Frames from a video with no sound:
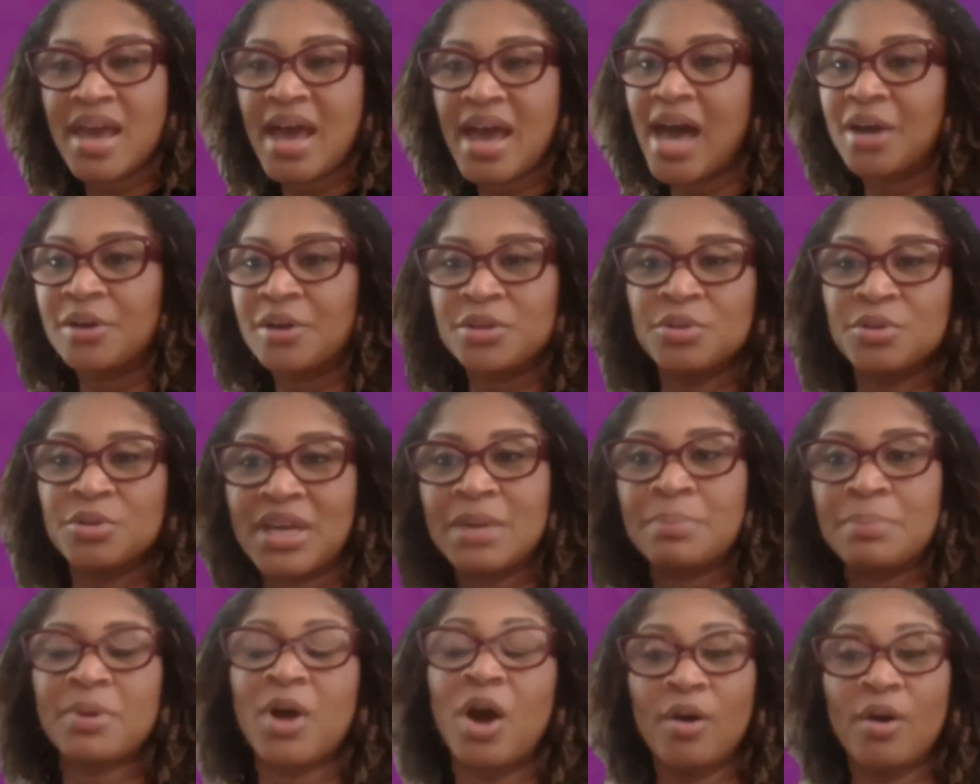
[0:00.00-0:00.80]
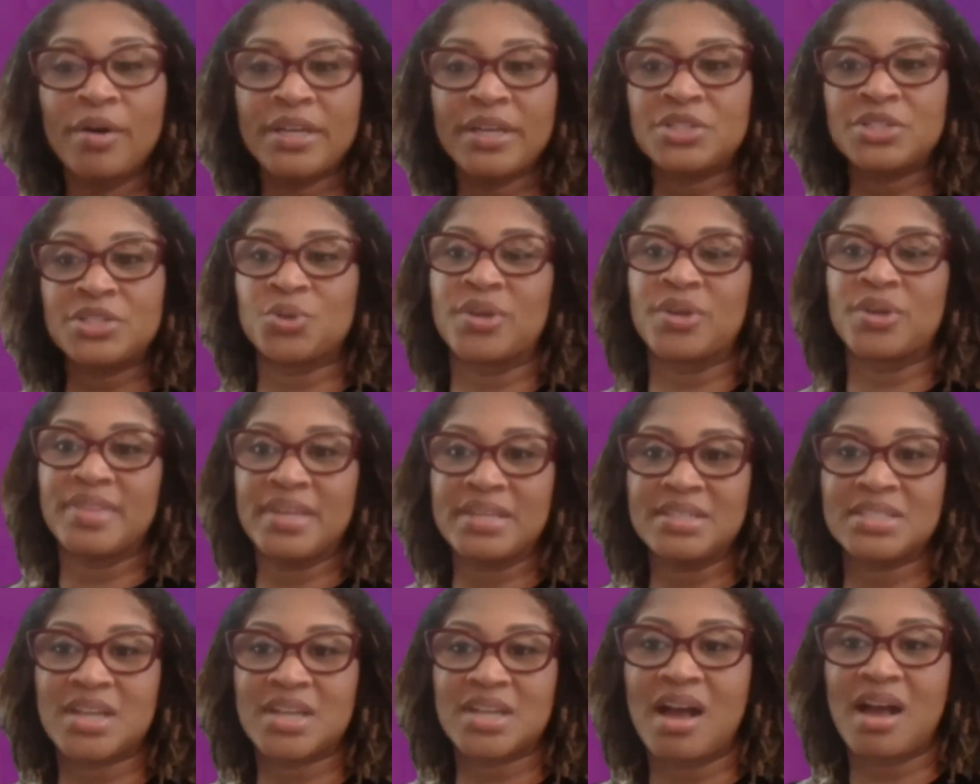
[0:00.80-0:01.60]
how do you keep going during
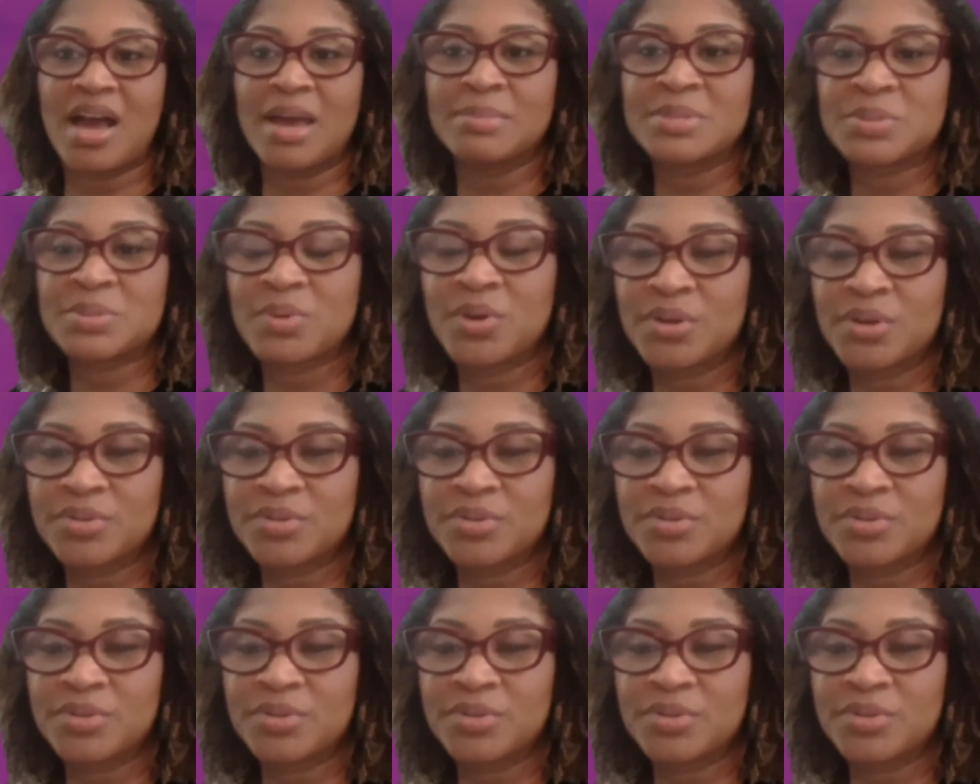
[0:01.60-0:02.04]
these times?